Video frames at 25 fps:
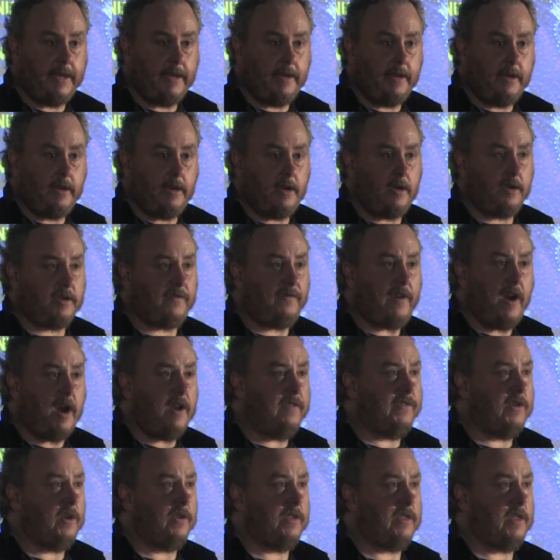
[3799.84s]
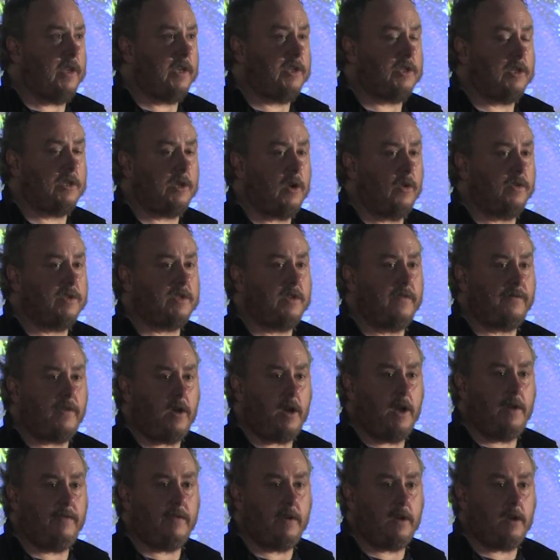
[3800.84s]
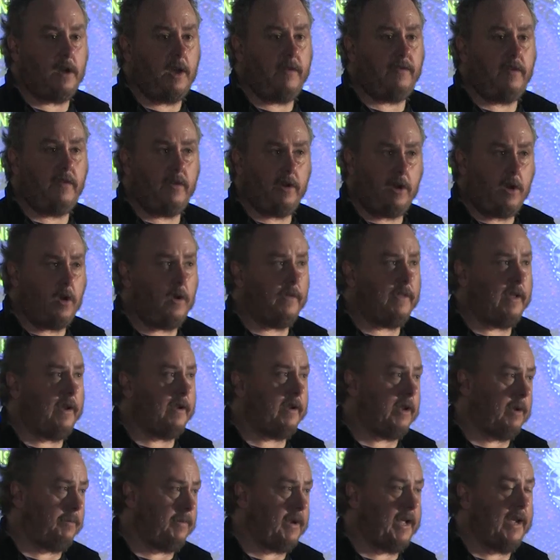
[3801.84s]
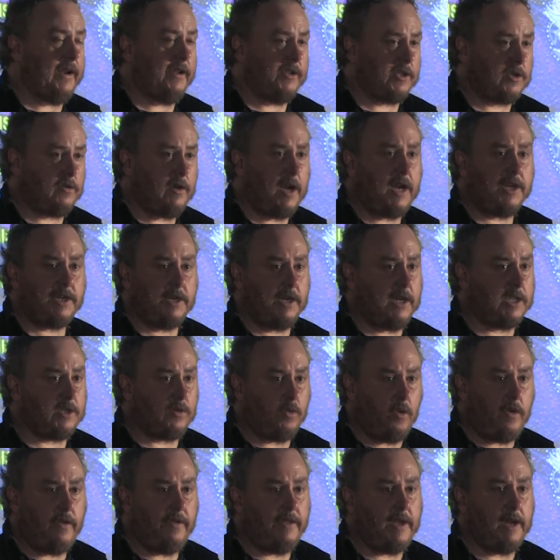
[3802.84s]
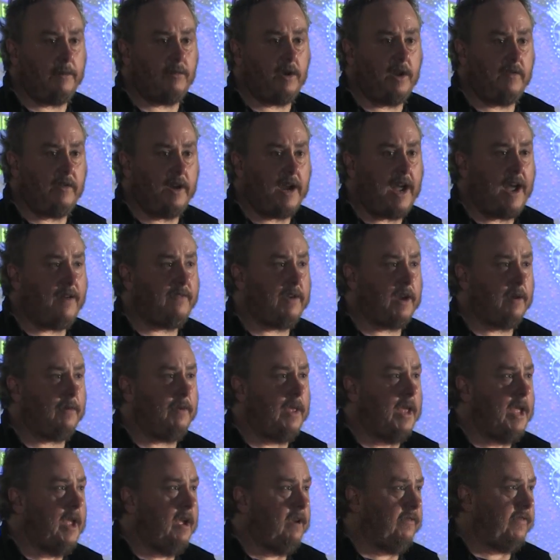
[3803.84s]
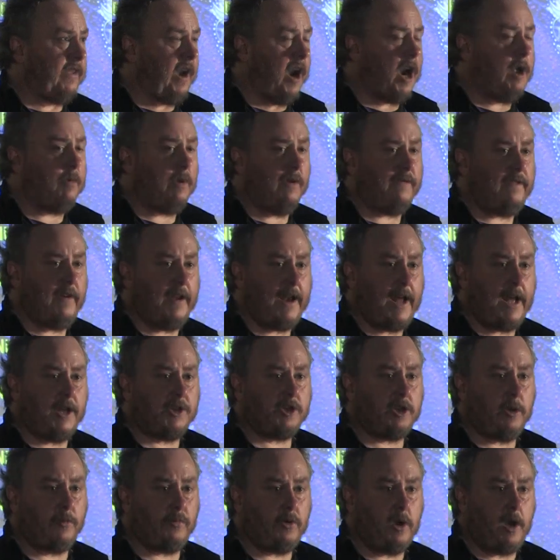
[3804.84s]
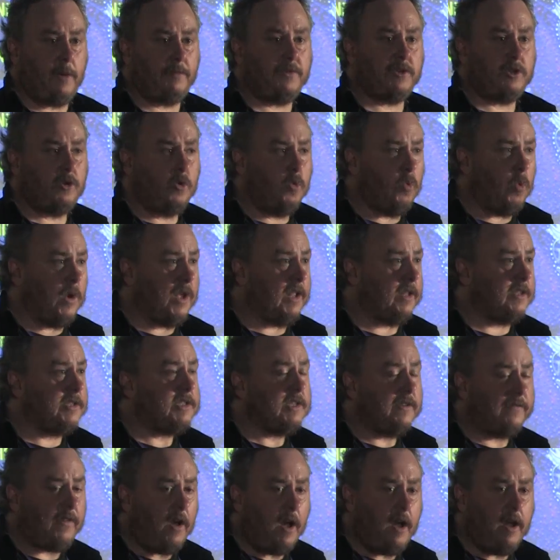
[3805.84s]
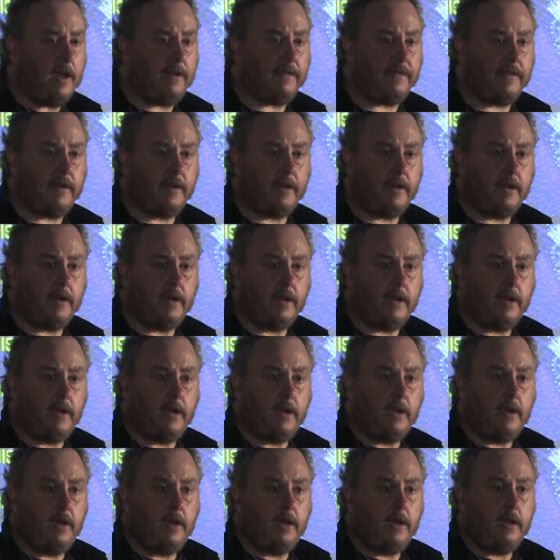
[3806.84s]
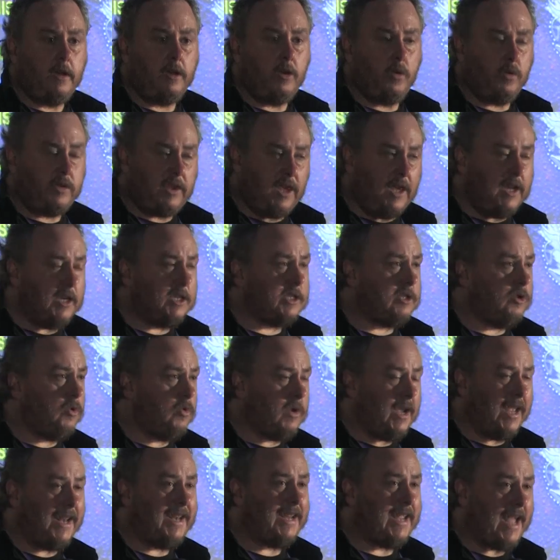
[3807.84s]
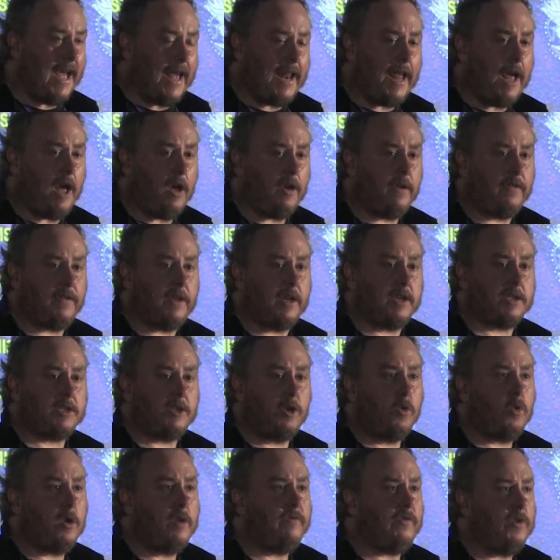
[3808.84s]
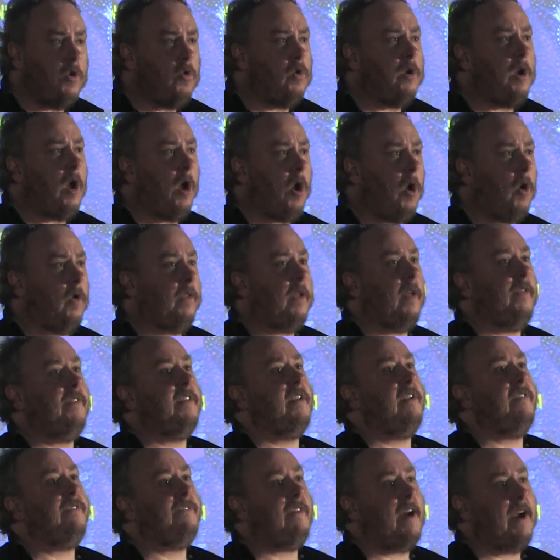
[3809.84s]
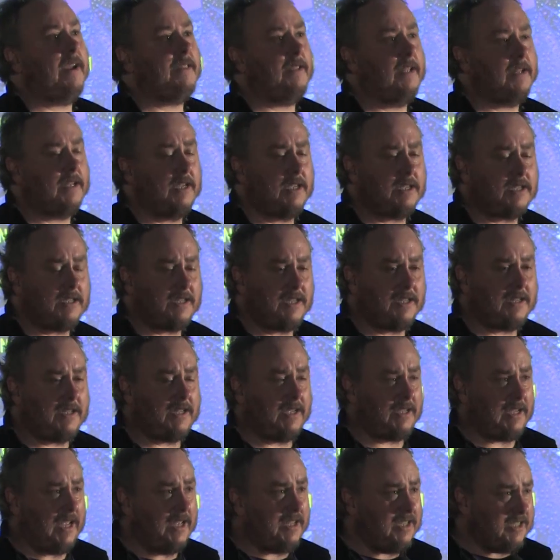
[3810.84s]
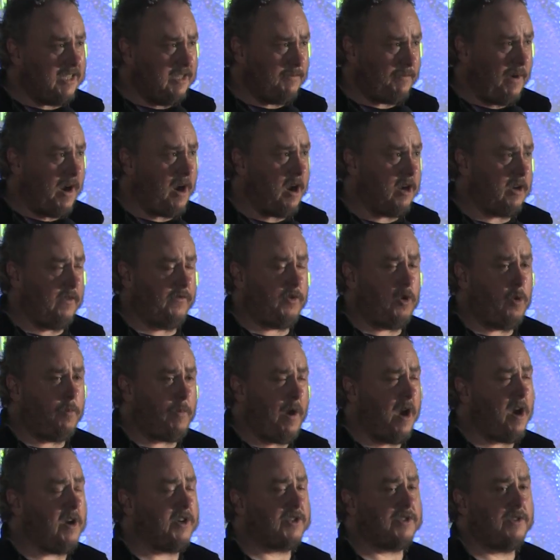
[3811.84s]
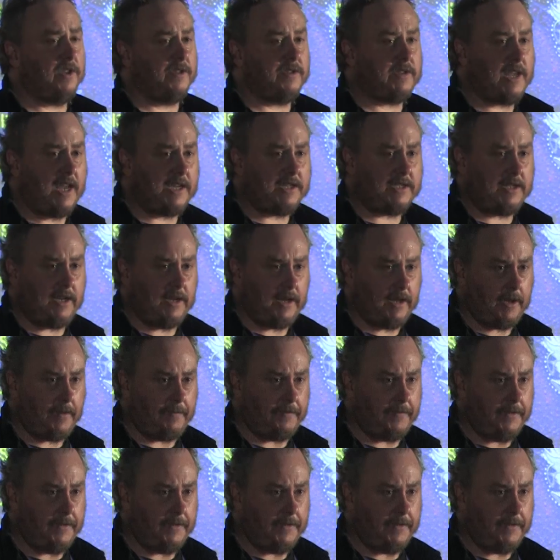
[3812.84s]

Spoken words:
there's very few things you don't survive in life. If you're going down on a plane that's crashing, that's one thing, but if you're having terrible financial problems, you will survive. You think you can get out of this. You can hold on to the fact that this is part of your personal destiny.